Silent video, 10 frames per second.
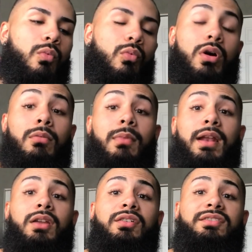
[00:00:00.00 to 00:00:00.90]
one of my
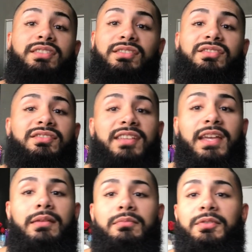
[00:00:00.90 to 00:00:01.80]
little sister's
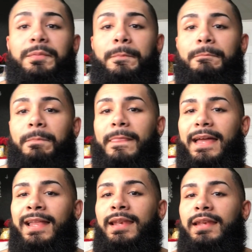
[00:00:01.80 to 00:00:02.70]
names.
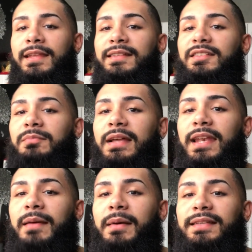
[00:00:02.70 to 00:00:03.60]
And this is my
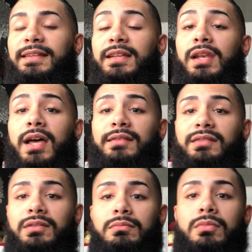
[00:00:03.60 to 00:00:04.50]
second last
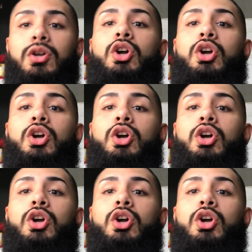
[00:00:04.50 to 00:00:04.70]
name.